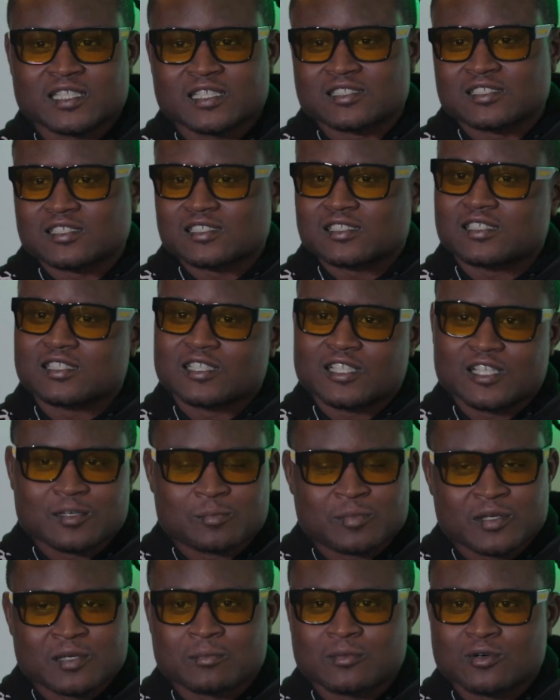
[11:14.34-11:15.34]
just a little
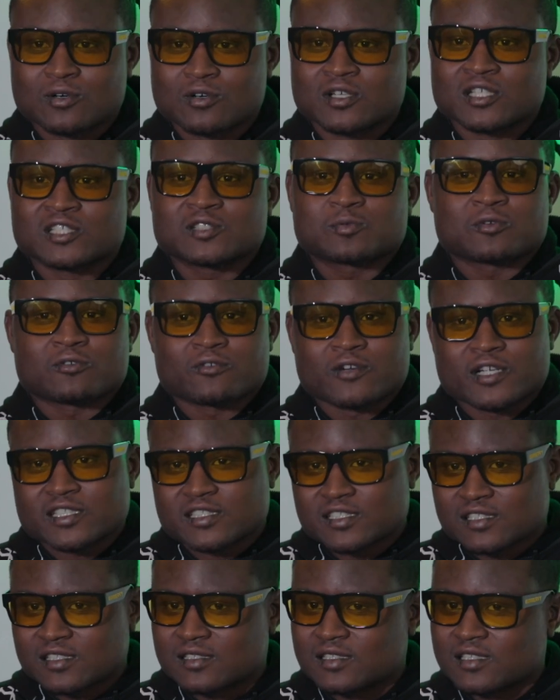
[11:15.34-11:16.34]
bit more
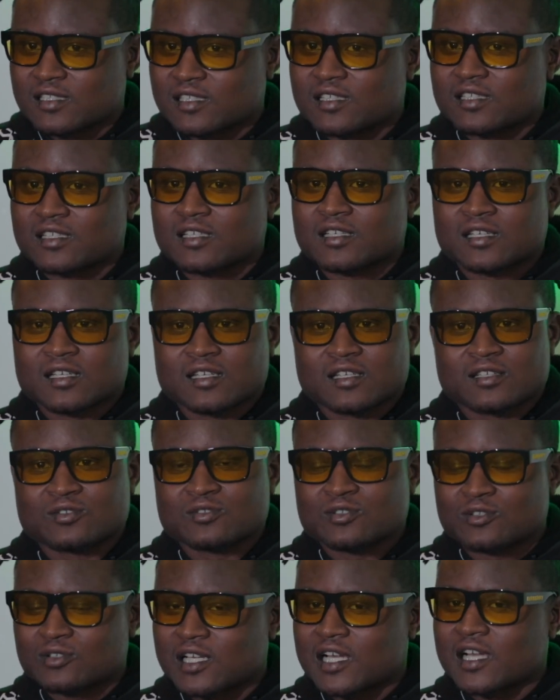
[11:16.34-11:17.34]
inspiration and you
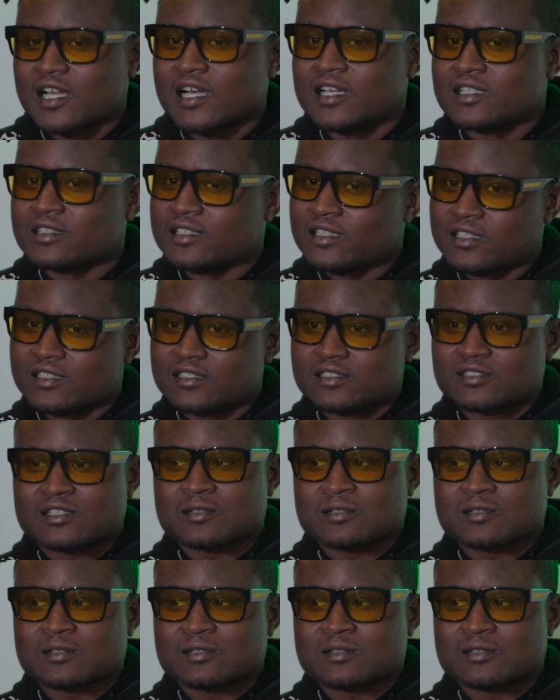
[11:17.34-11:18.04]
know, like ideas.